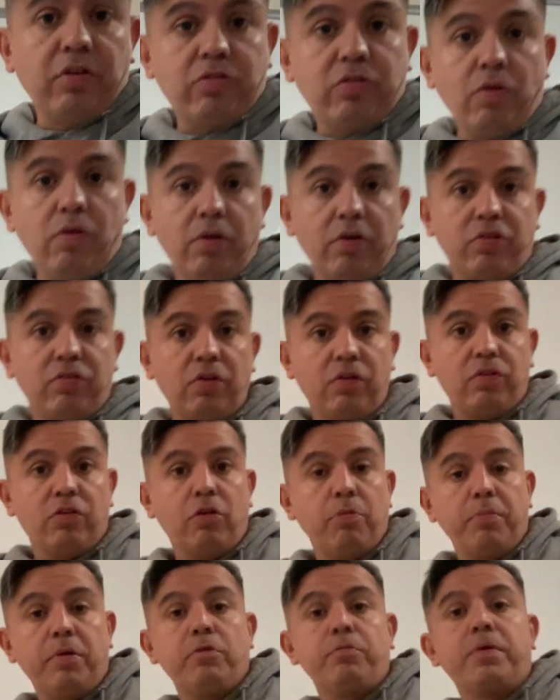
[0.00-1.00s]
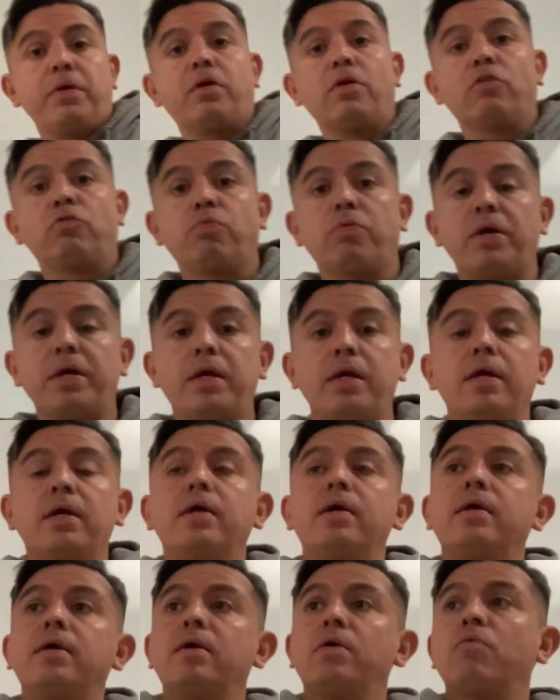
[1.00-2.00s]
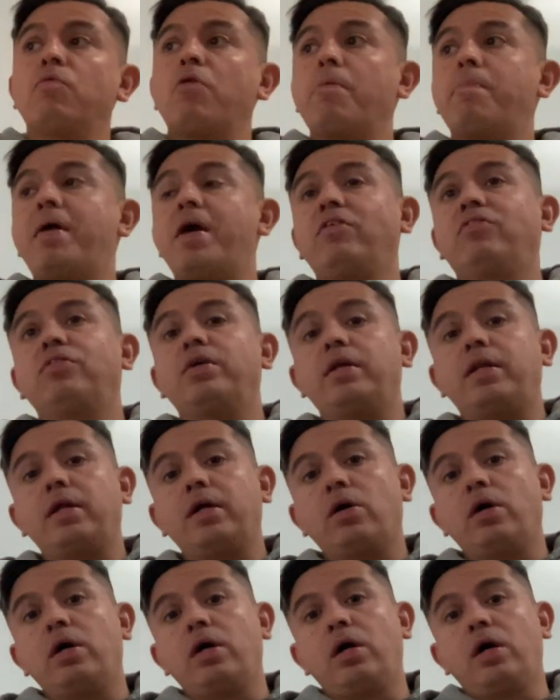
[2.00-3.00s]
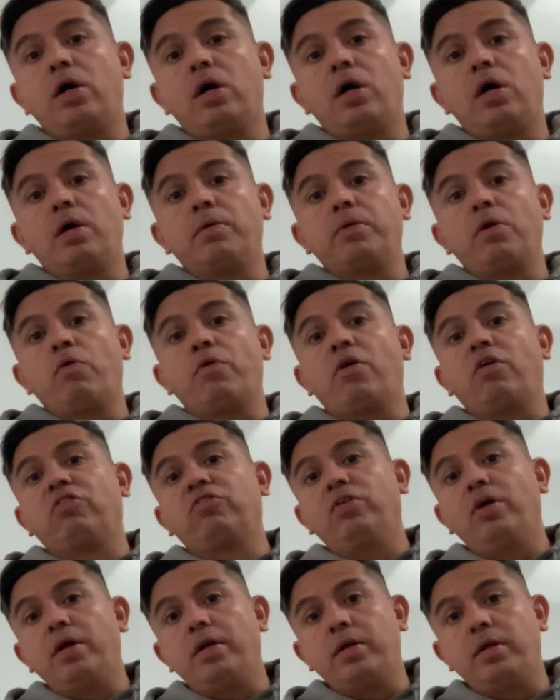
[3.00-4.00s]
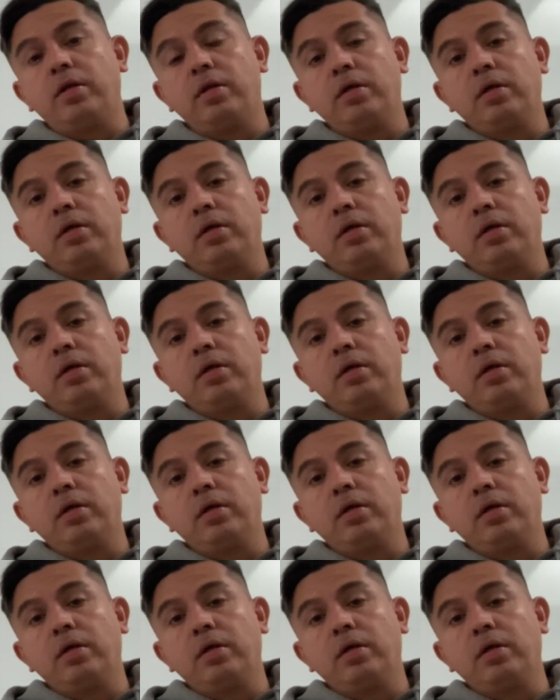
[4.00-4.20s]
solar system is because we base it on our sun.